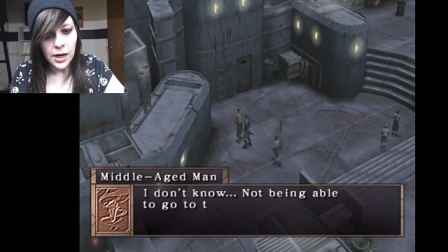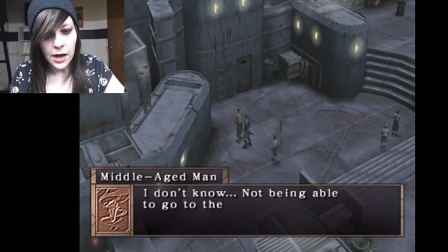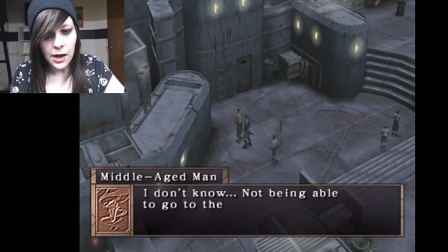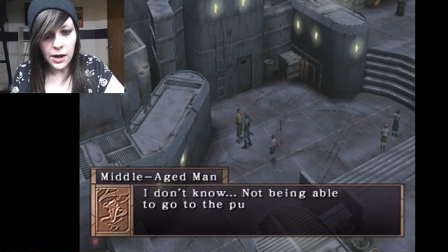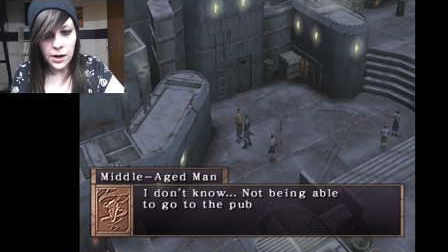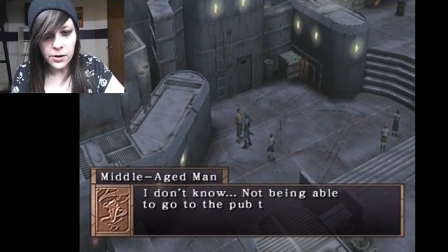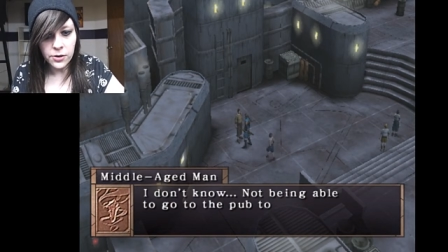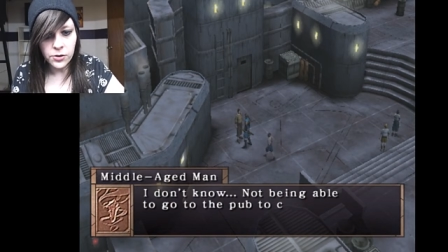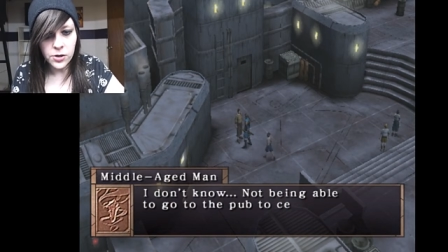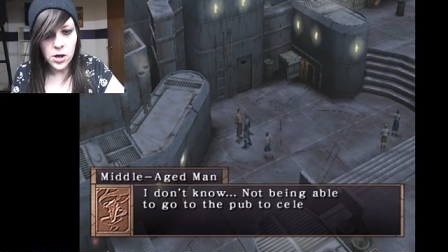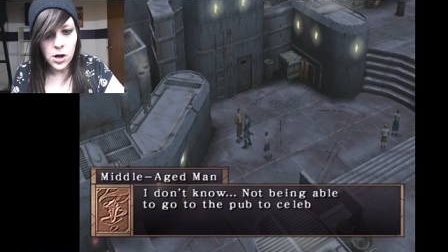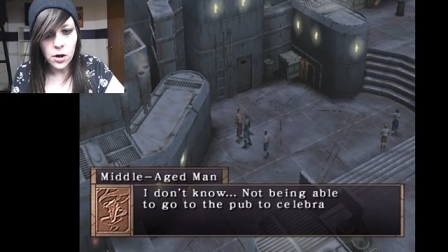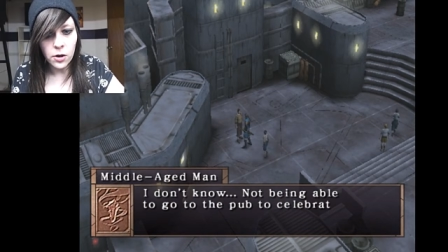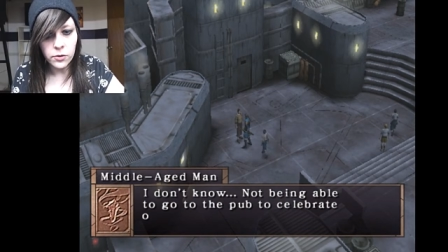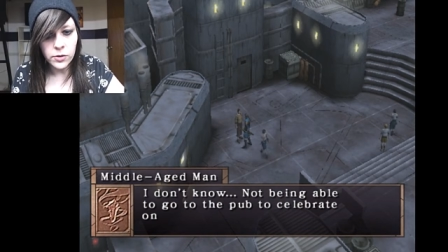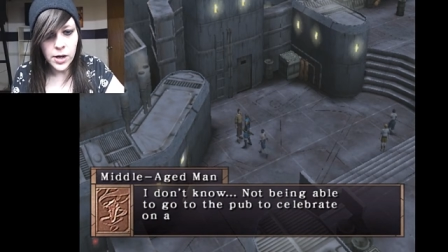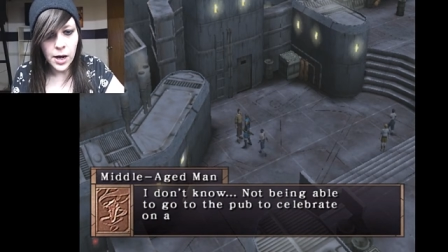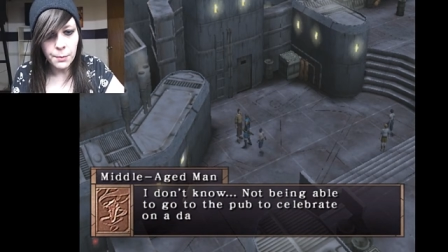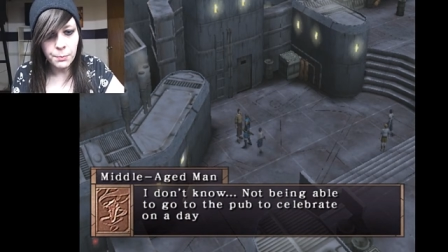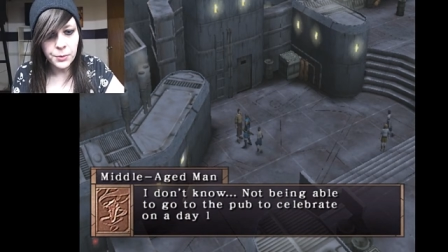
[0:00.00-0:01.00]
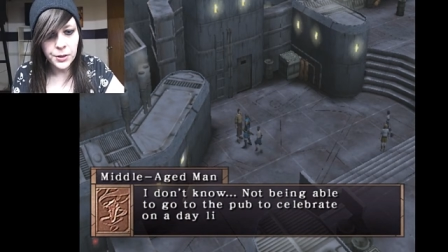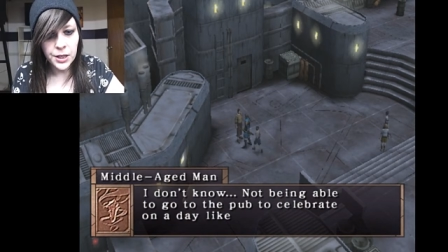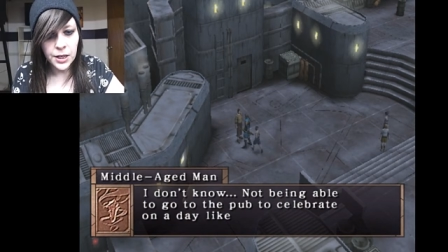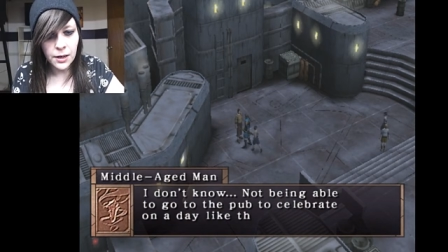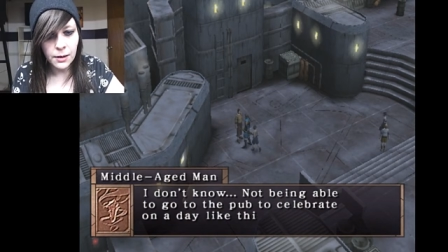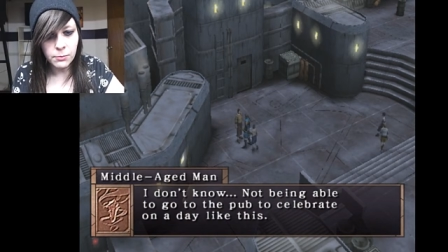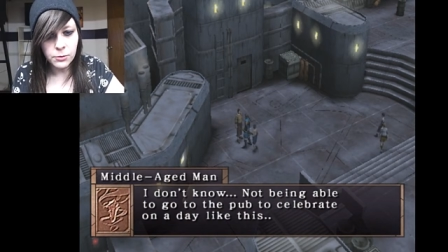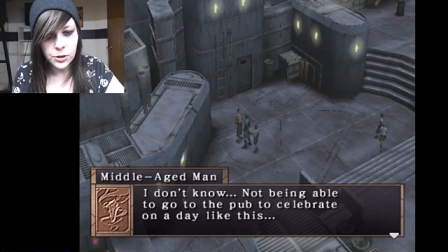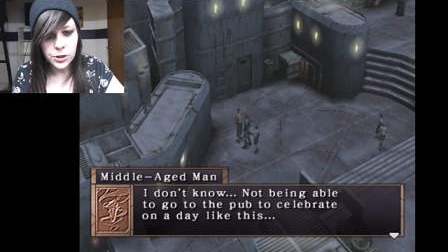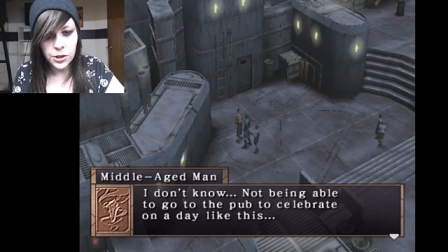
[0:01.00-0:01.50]
I don't know, not being
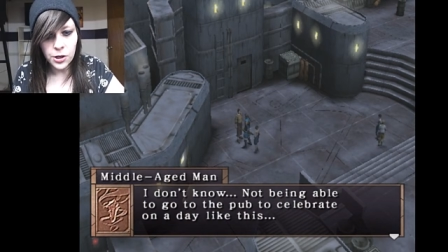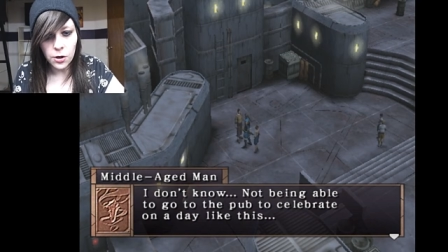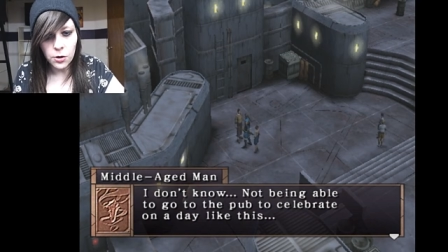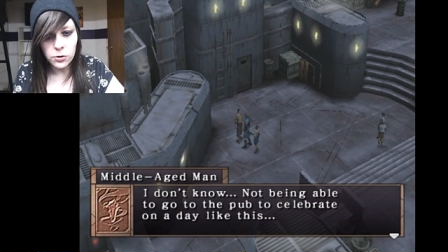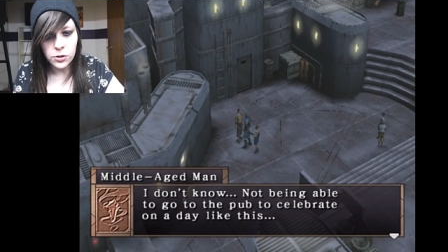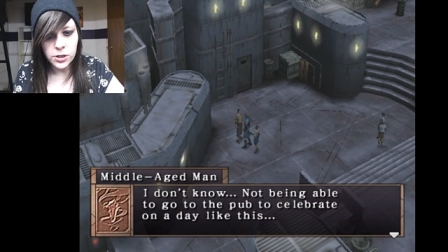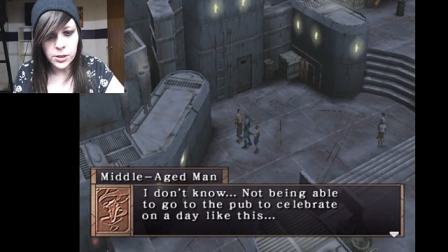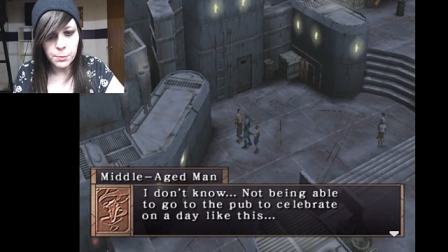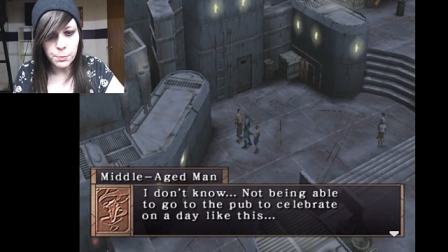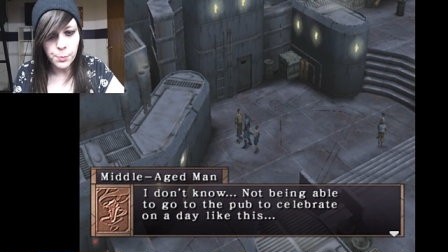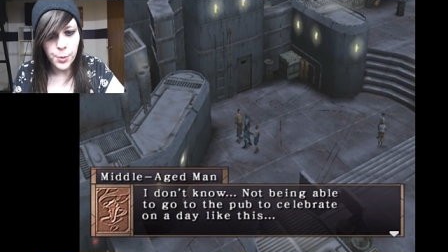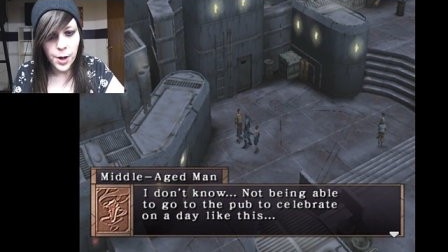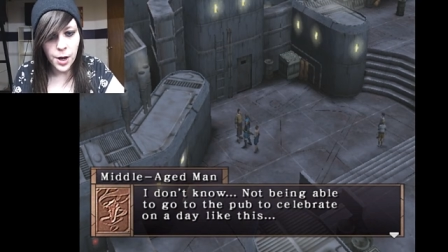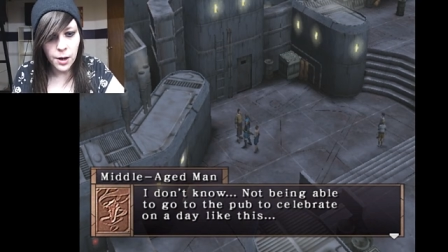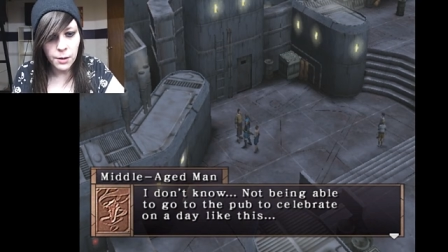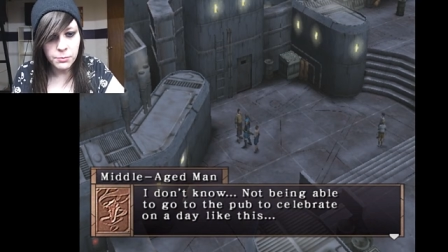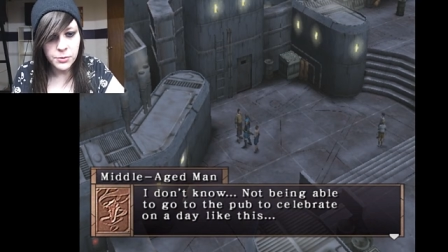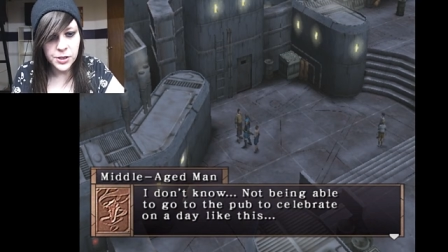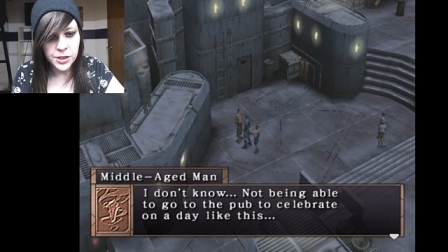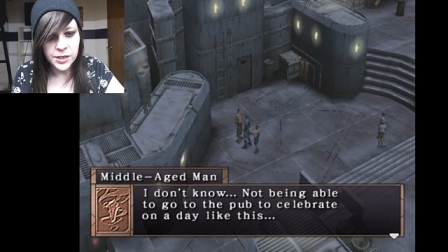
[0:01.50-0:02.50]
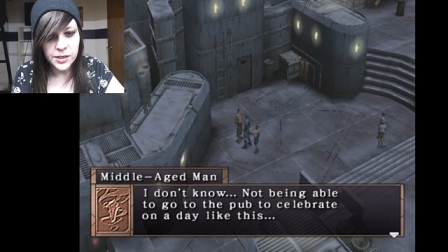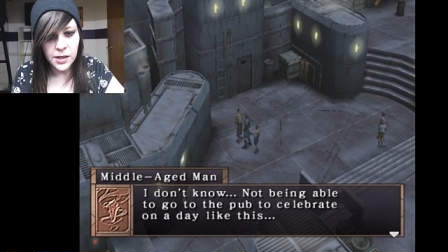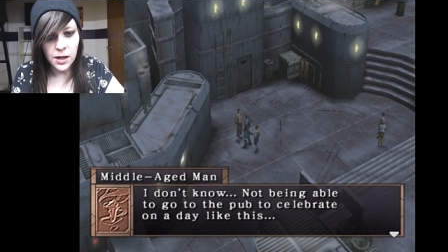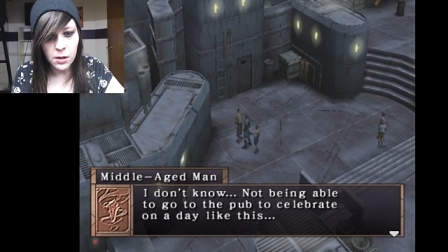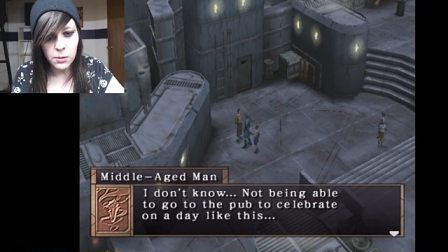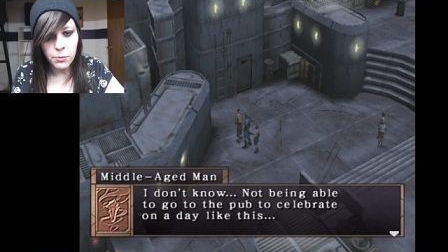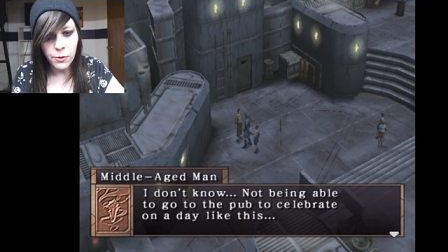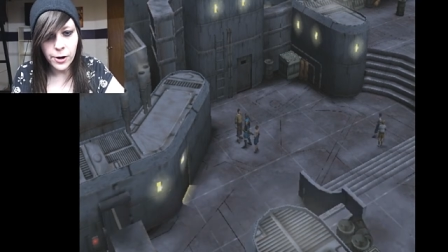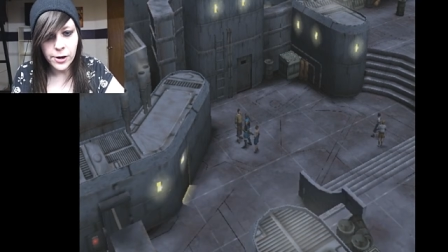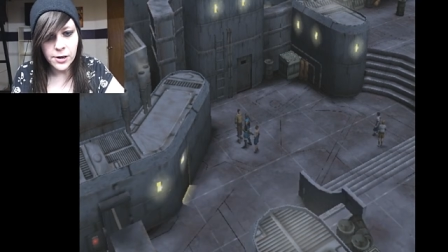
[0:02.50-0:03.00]
able to go to the pub to
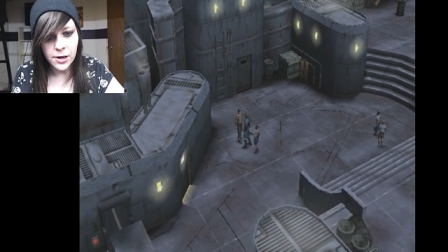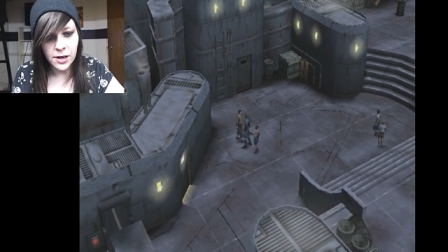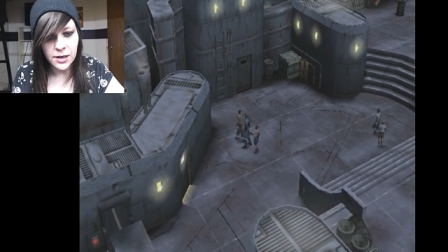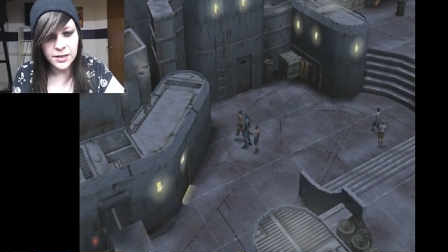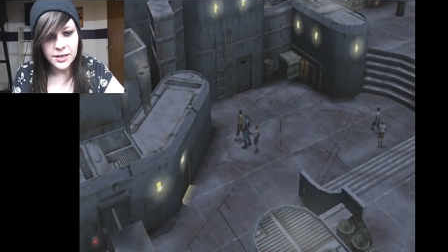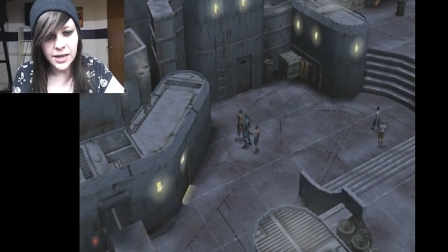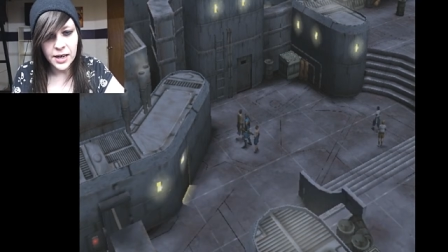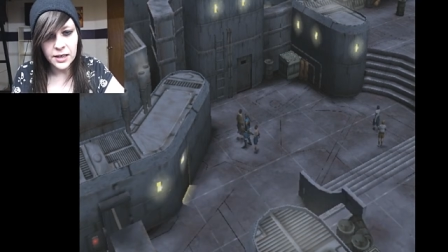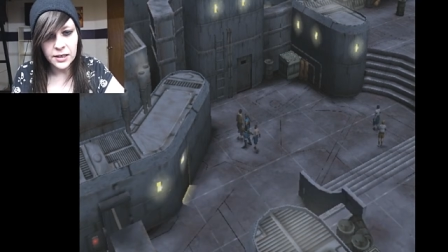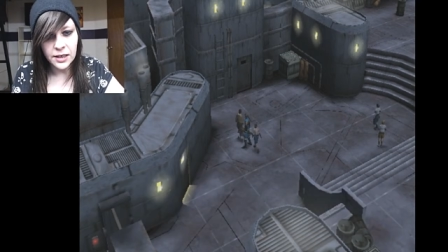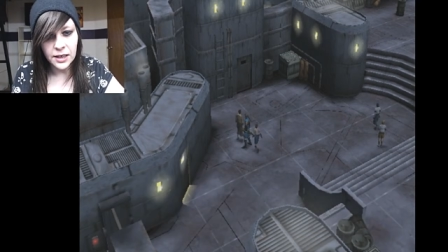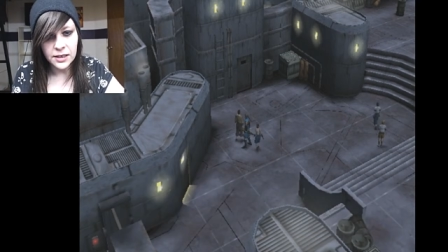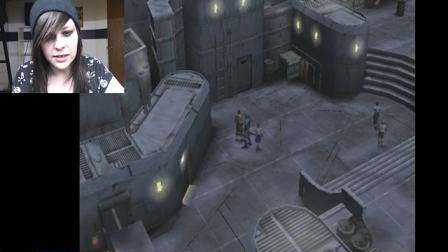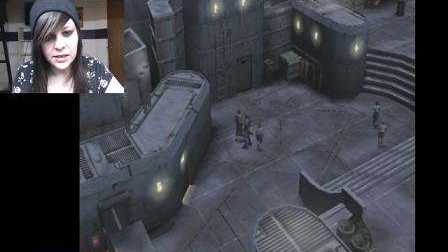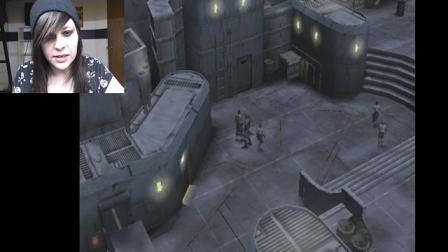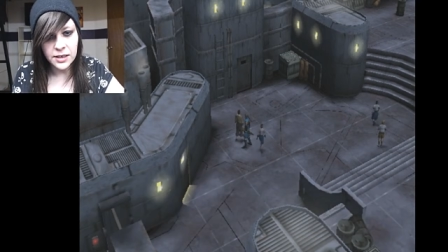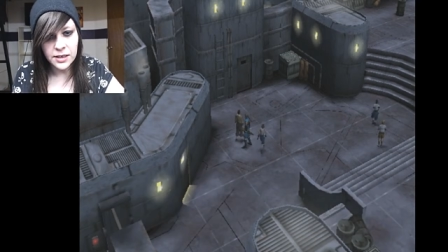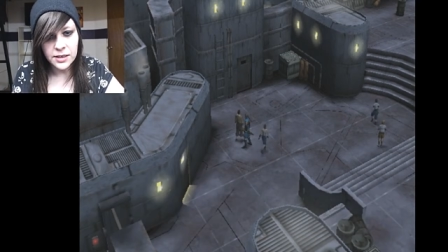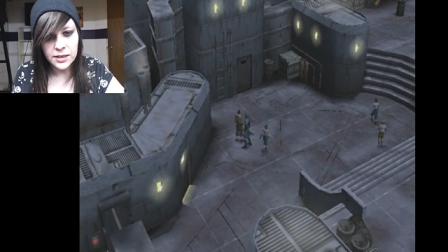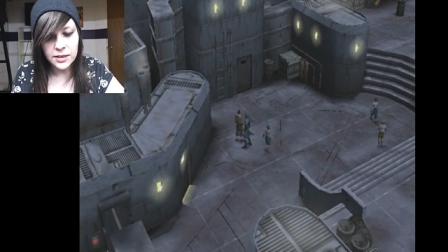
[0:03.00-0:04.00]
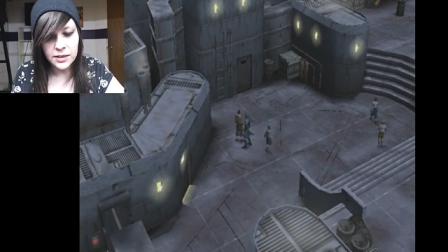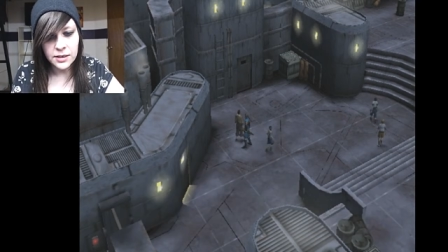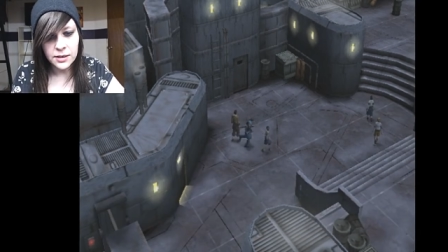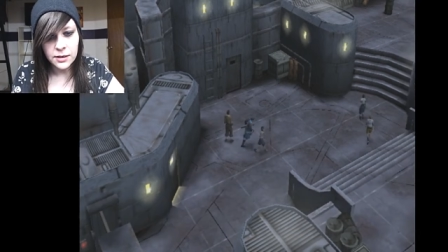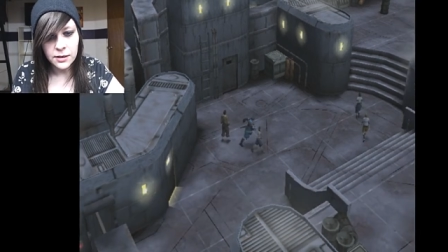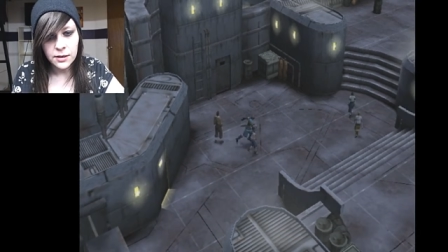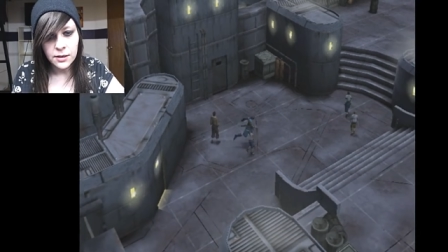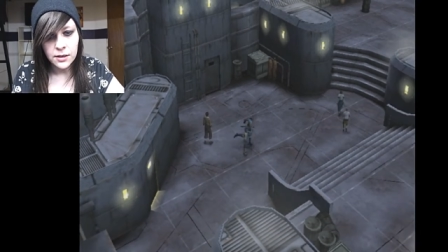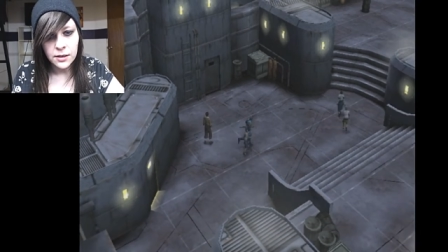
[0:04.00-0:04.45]
celebrate on a day like this.